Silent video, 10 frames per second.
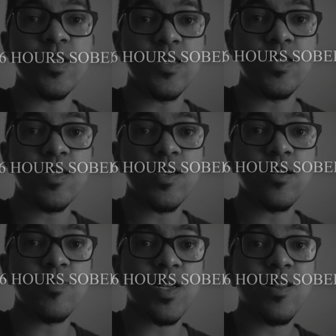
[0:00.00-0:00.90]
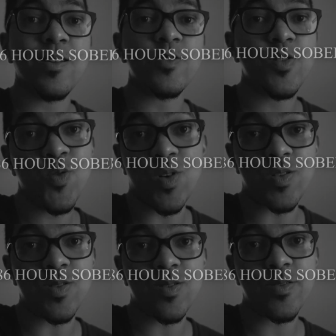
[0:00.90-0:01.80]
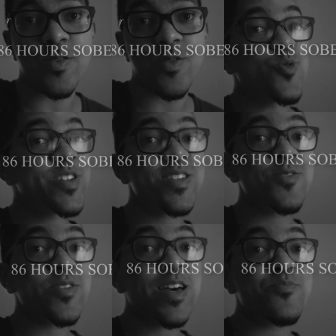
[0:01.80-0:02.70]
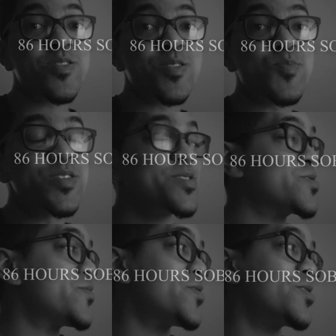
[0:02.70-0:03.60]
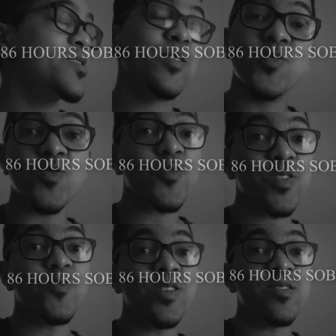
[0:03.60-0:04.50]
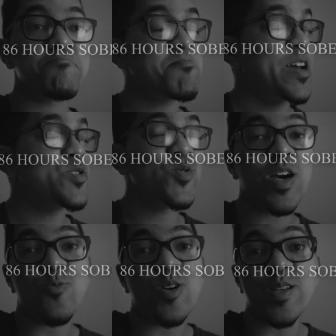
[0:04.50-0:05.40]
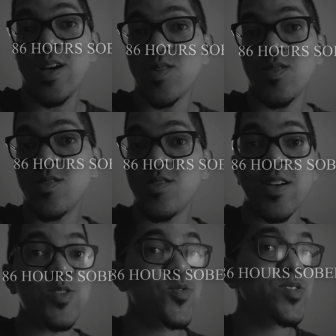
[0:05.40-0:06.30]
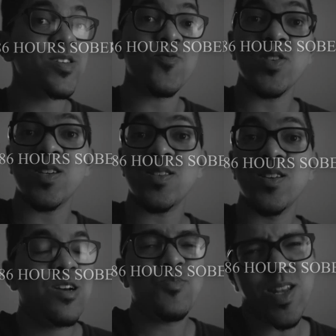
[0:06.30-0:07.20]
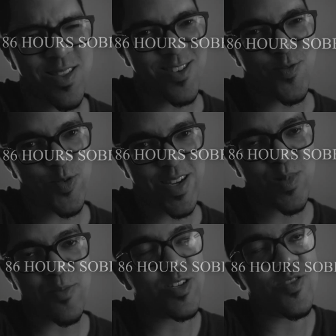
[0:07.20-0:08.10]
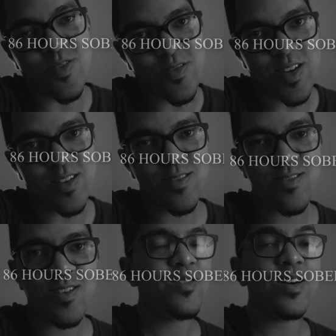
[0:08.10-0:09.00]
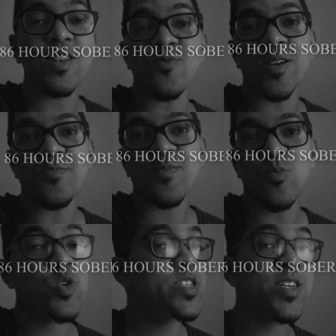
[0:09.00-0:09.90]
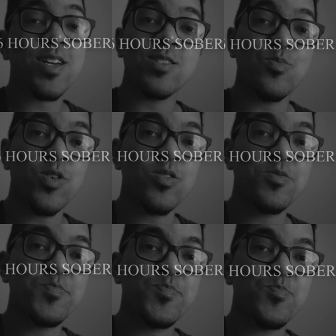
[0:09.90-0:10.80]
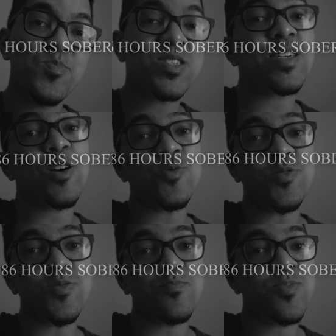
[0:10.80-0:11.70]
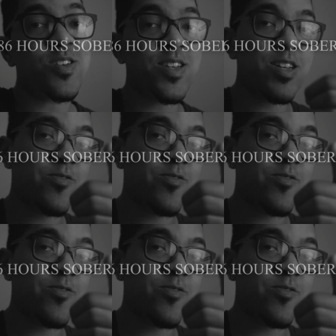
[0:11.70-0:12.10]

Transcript: is um, to clear 200, so we're gonna see what happens, but so far I'm doing really well. I do not want any alcohol, I don't want any weed, but I love weed. I mean, you know it. Anyway, we're gonna check in tomorrow and see how we're doing. But good night,